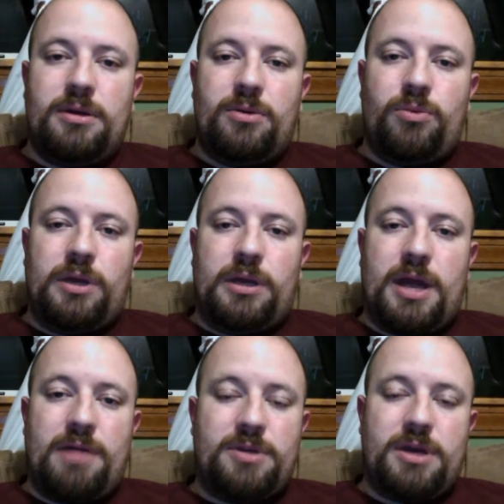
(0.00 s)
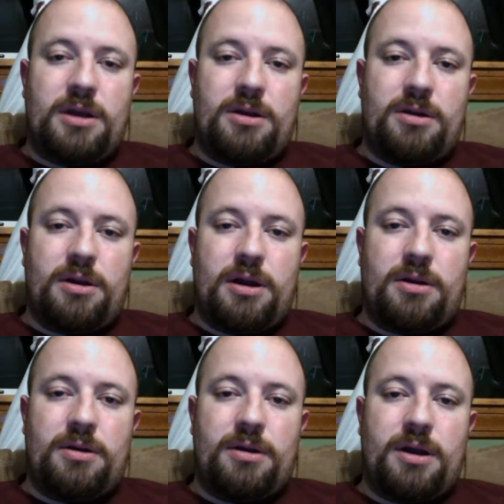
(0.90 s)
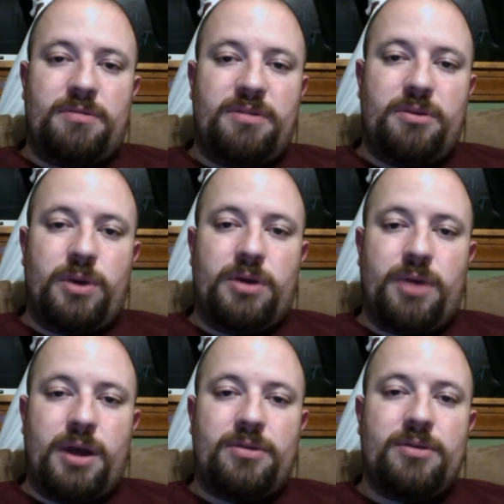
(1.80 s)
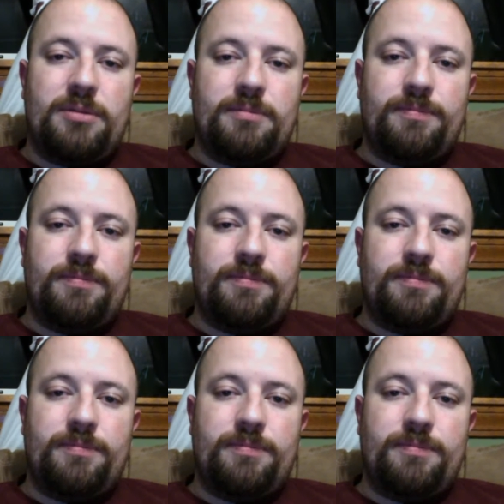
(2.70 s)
have to get our RV winterized